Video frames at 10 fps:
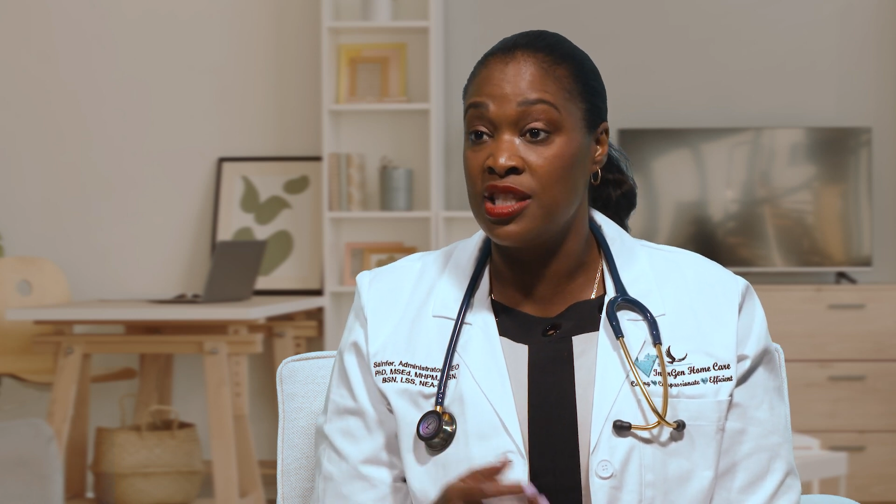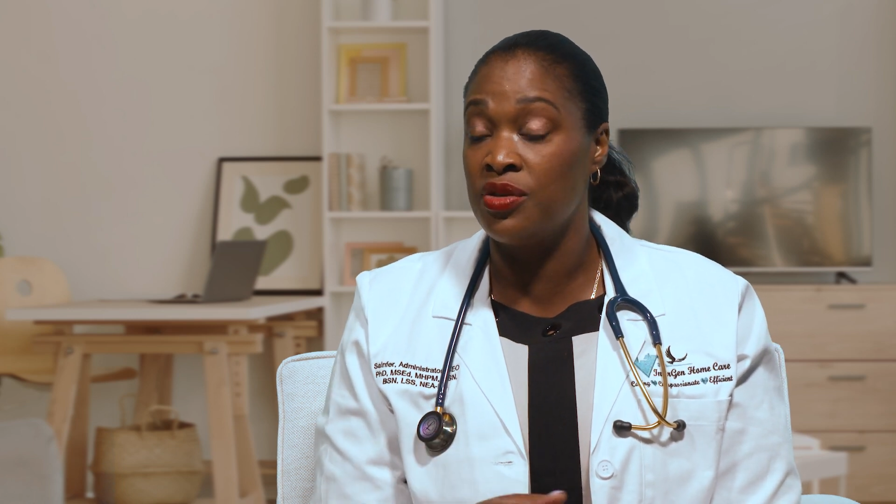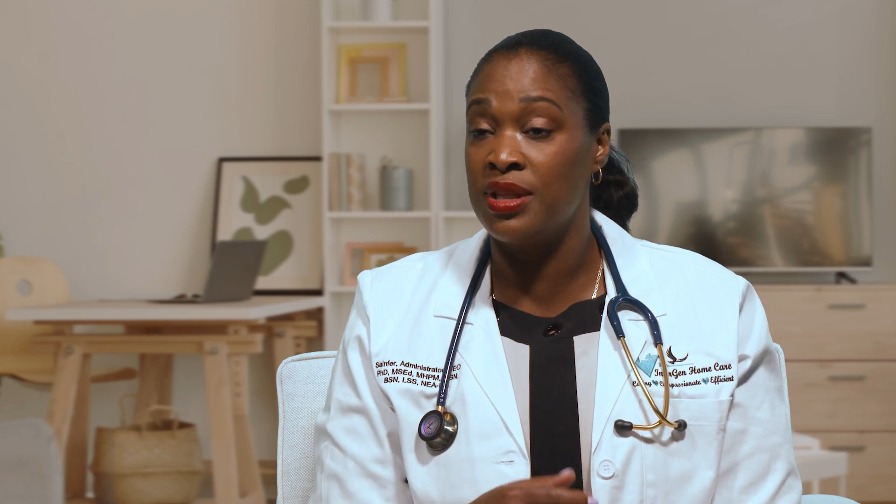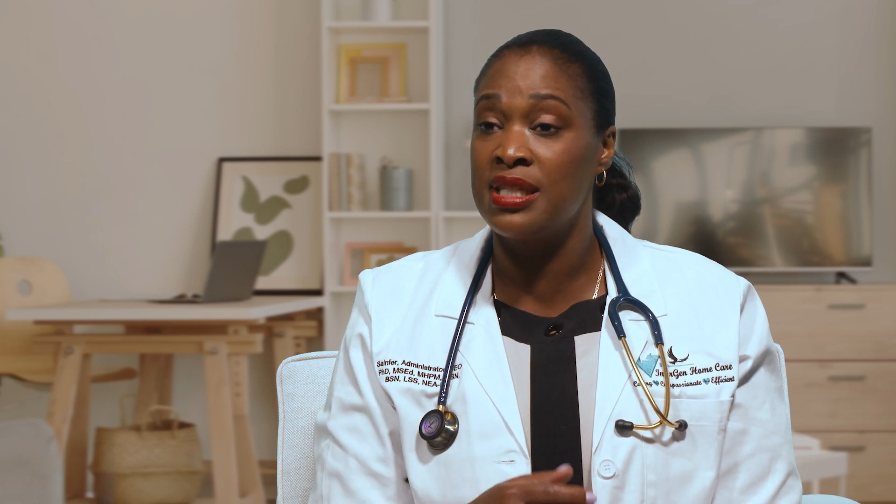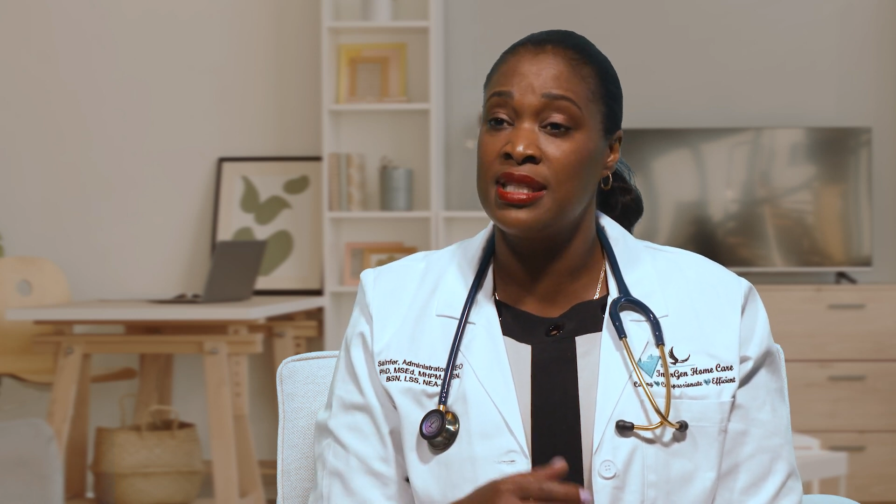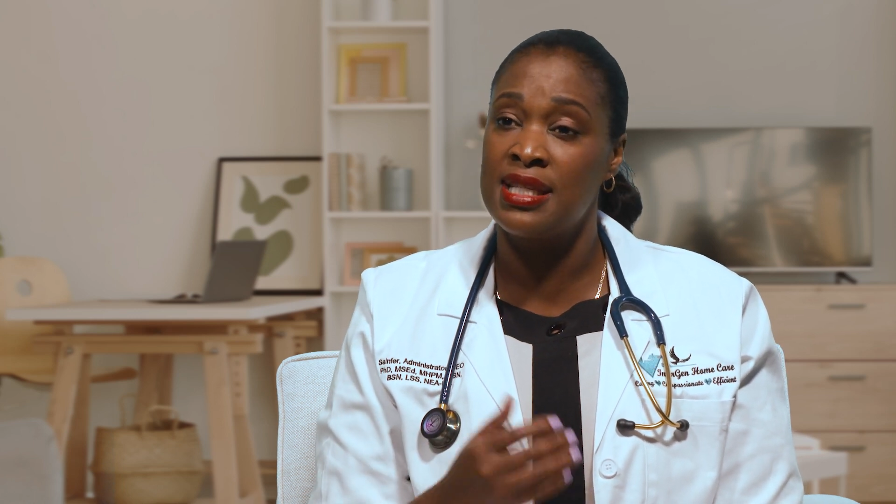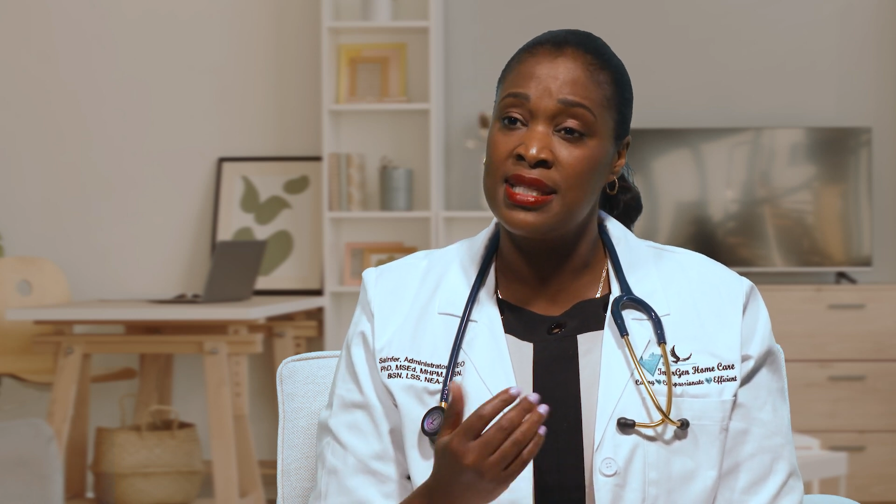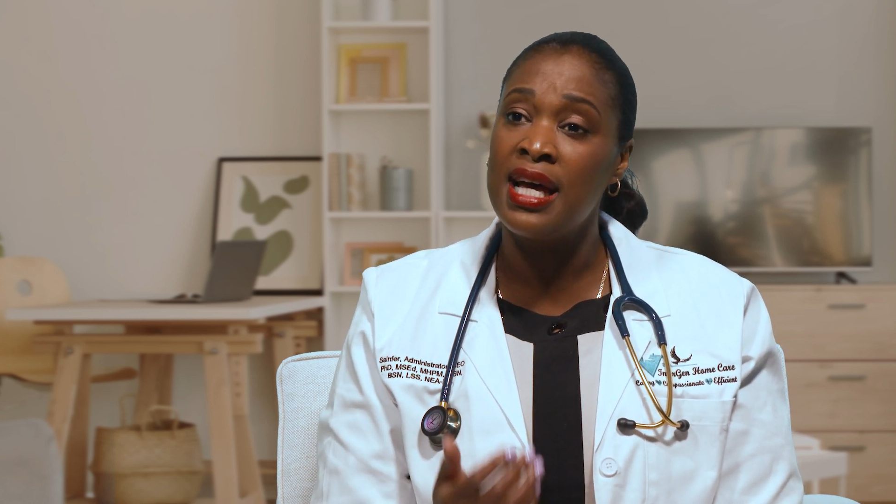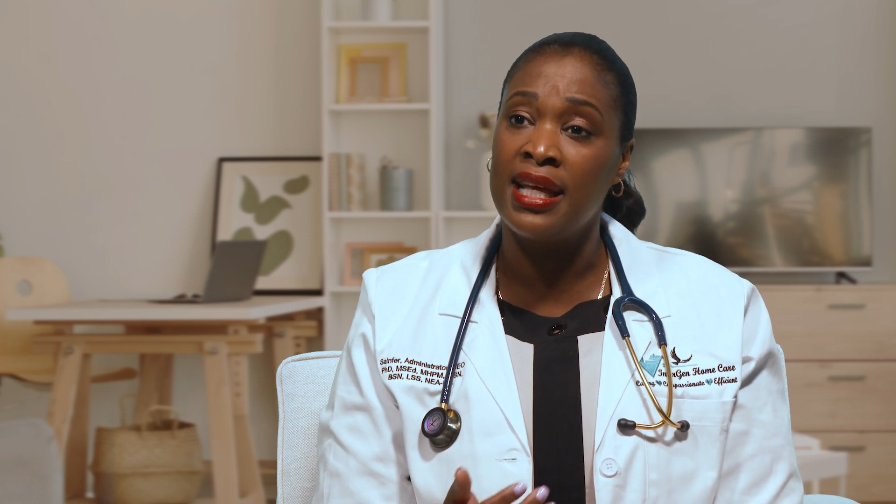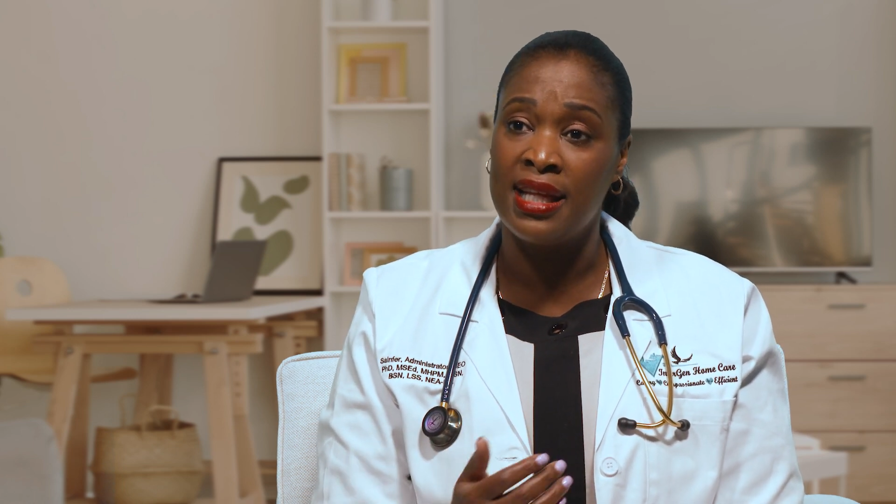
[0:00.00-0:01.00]
so this is a
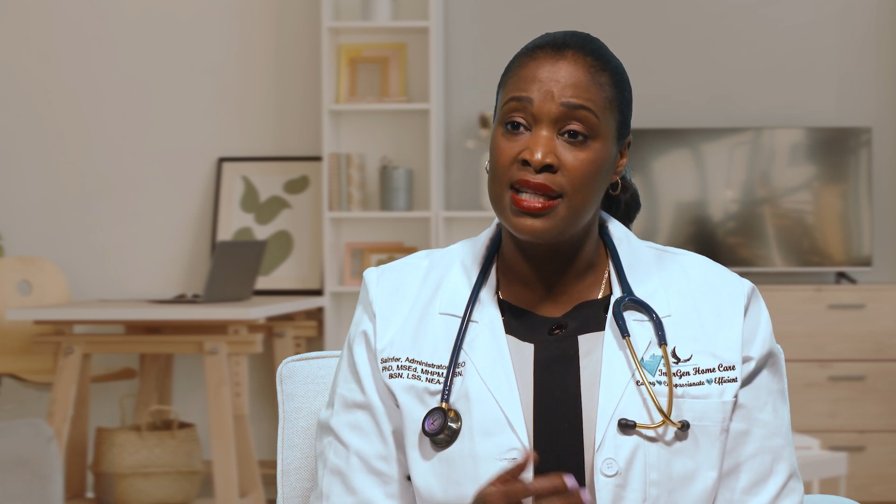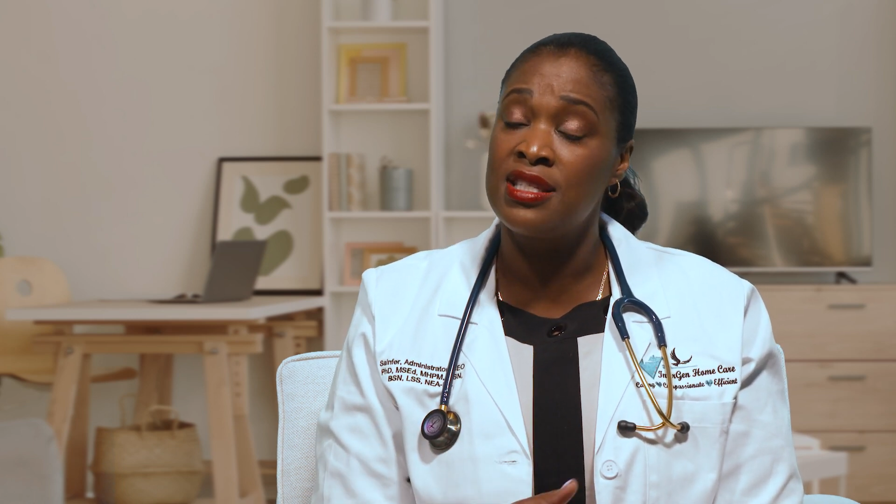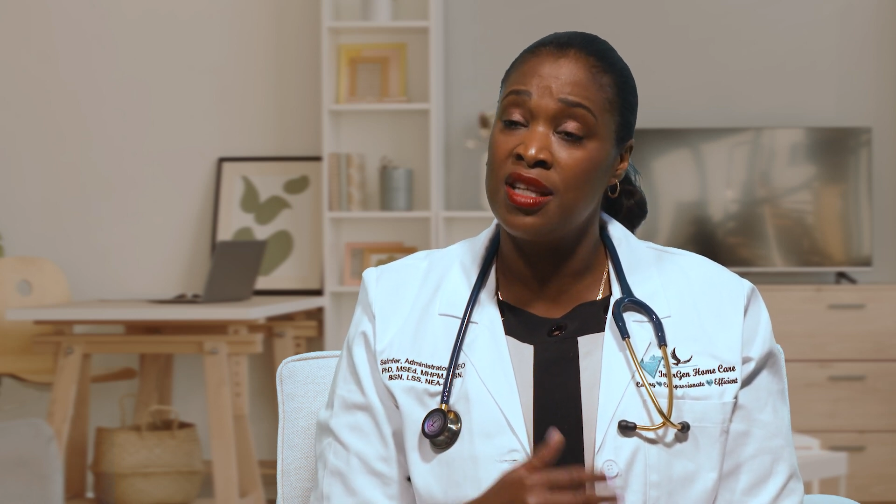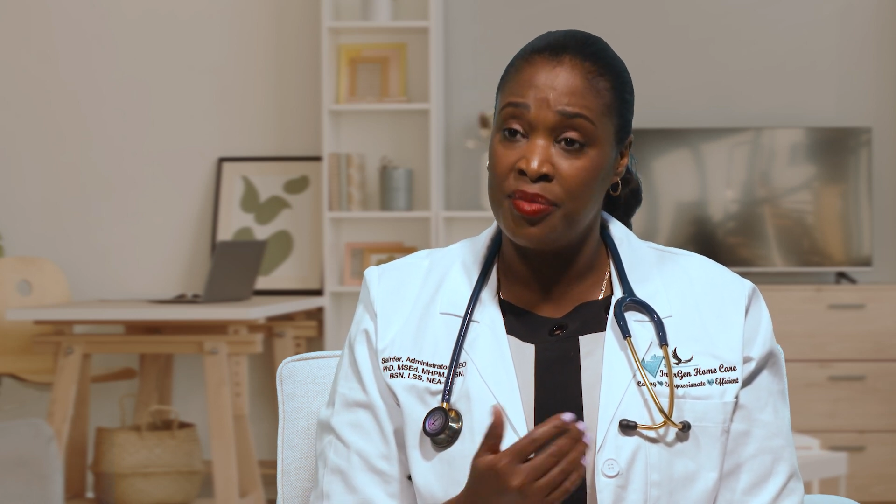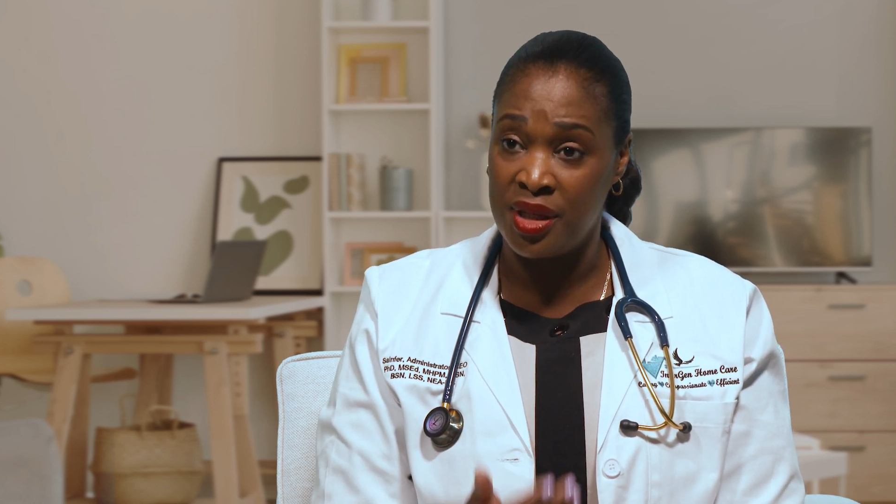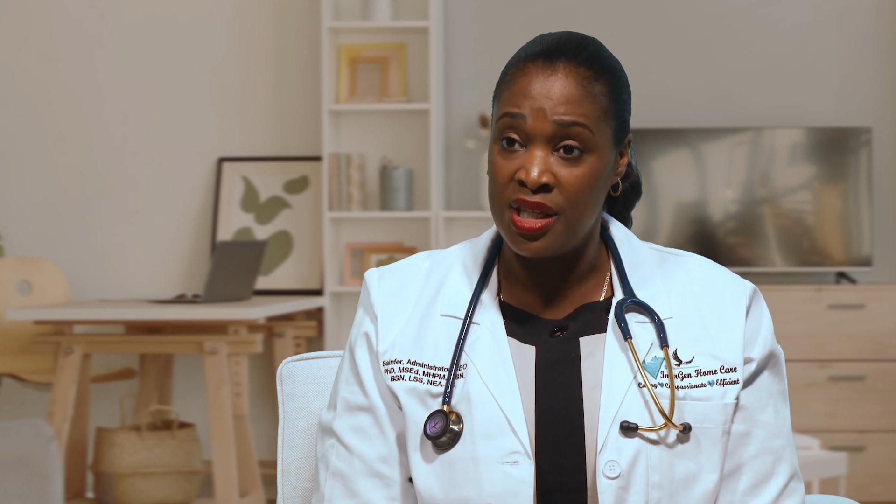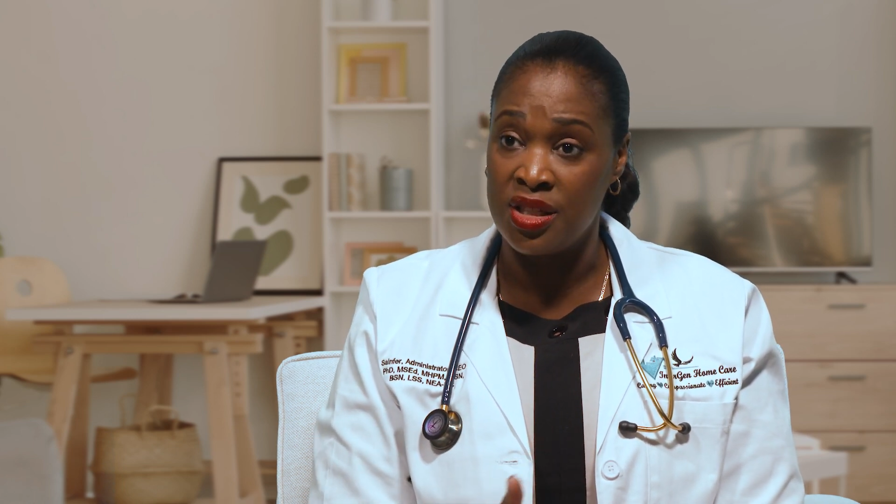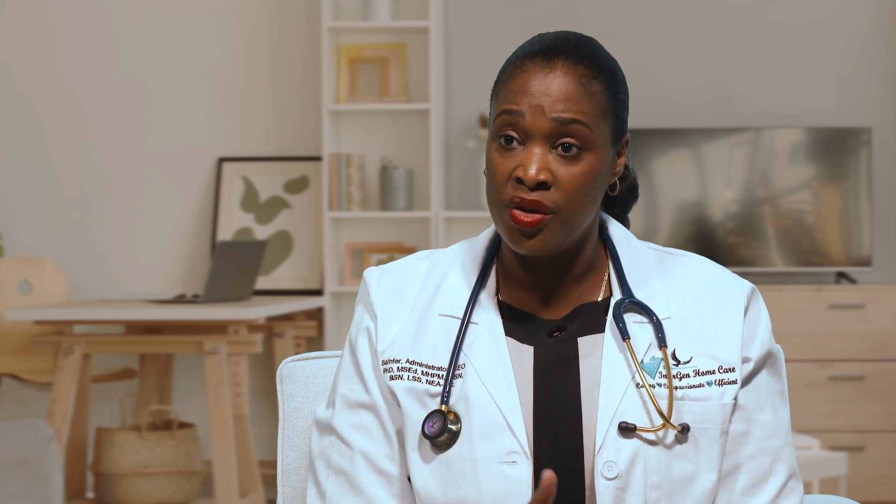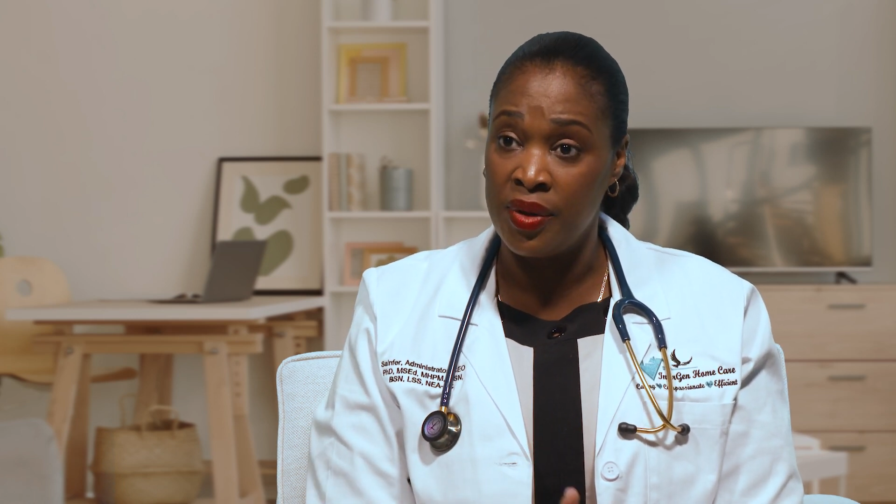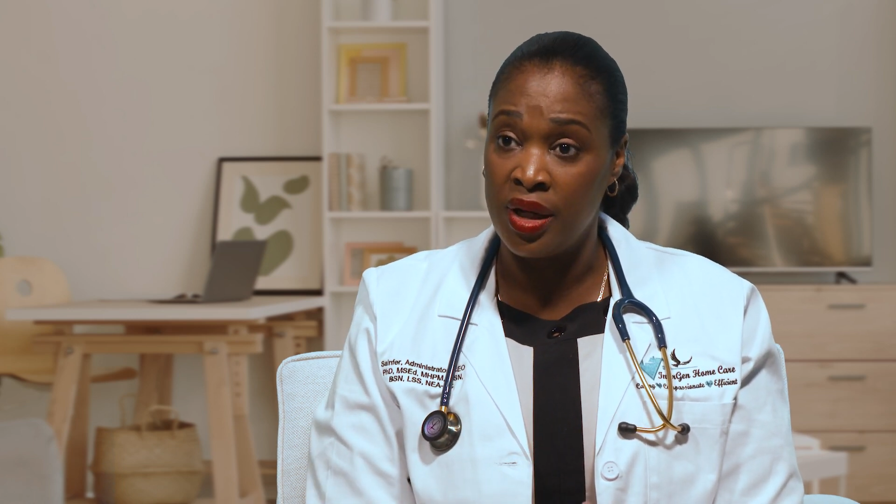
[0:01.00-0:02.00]
sign that something is
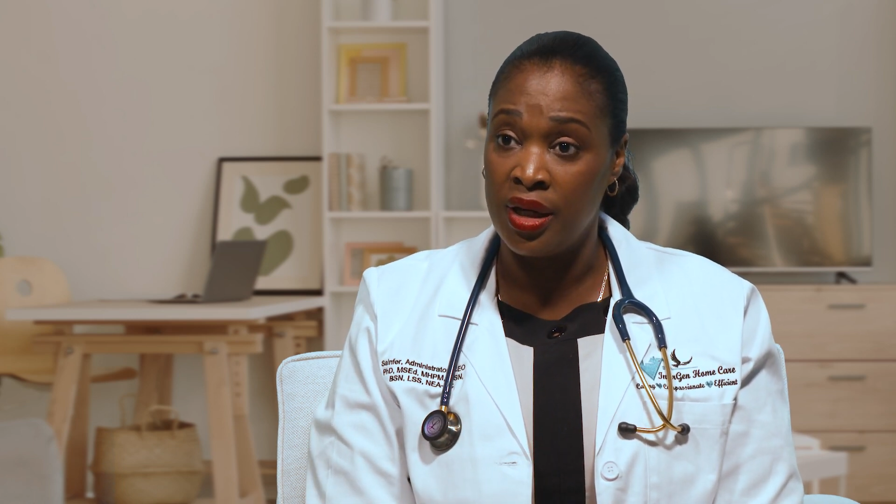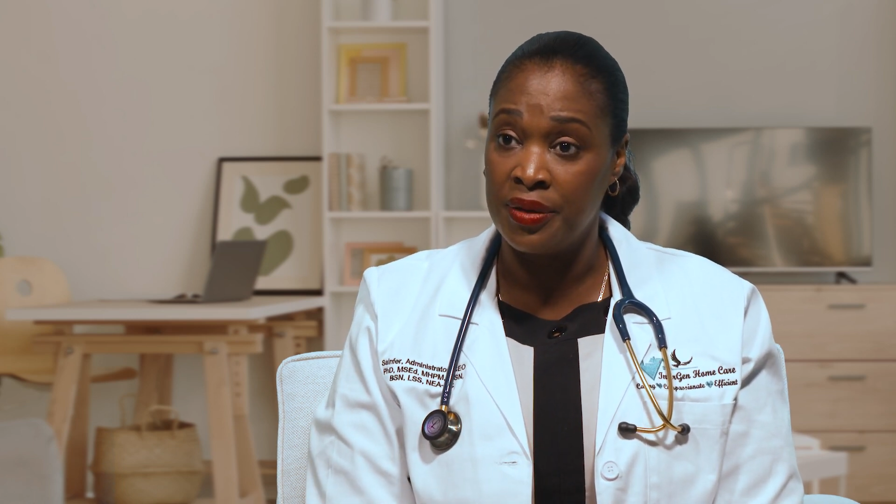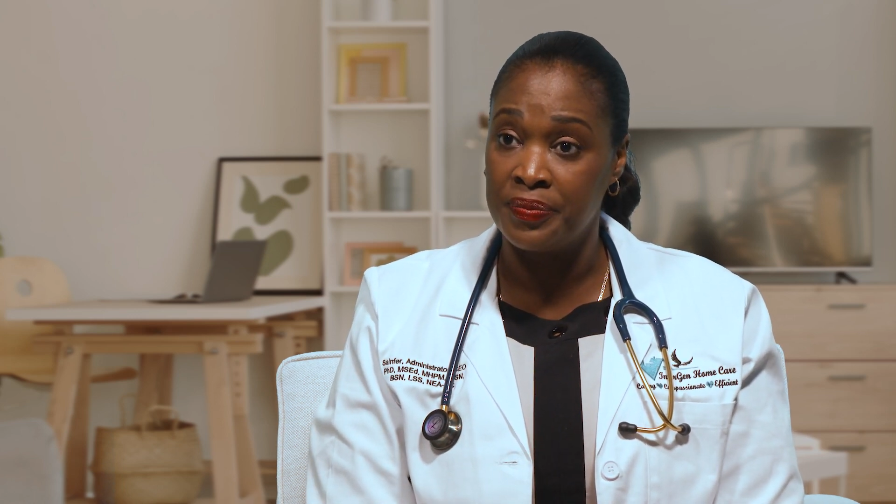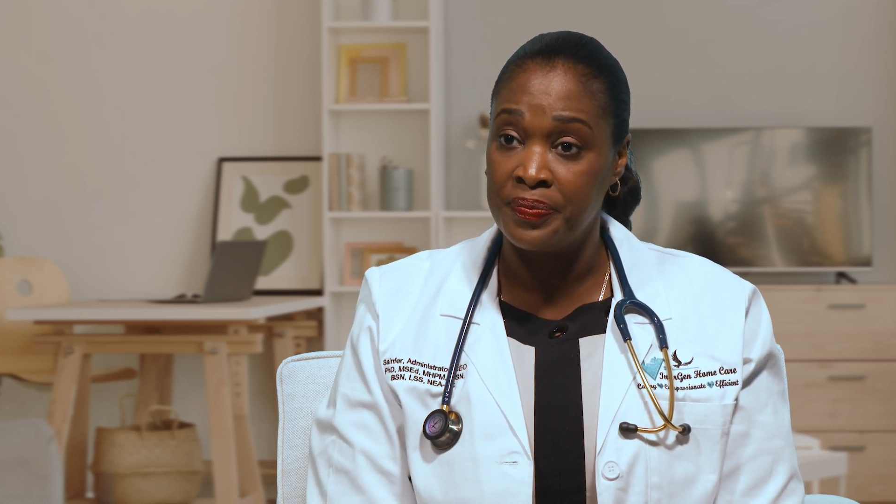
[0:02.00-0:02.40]
going on.